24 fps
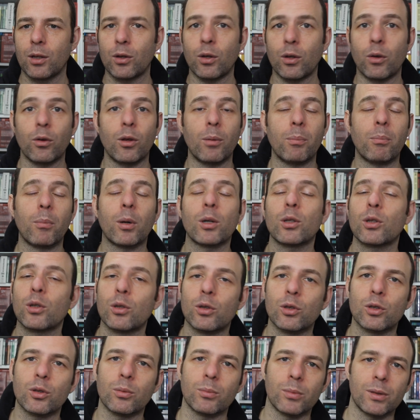Now, the
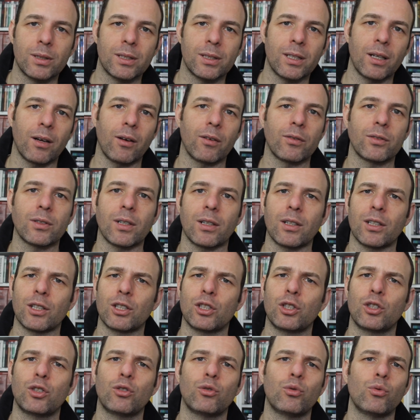murders themselves are
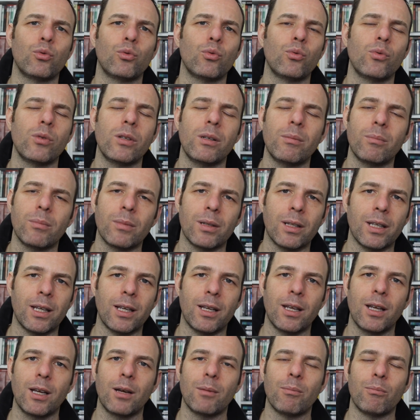
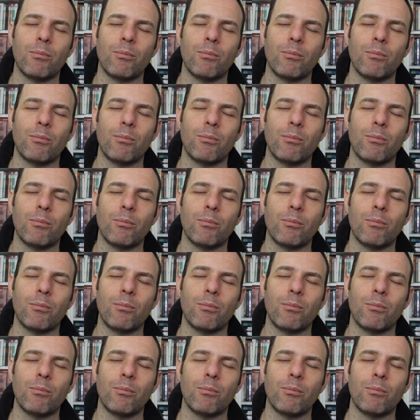extremely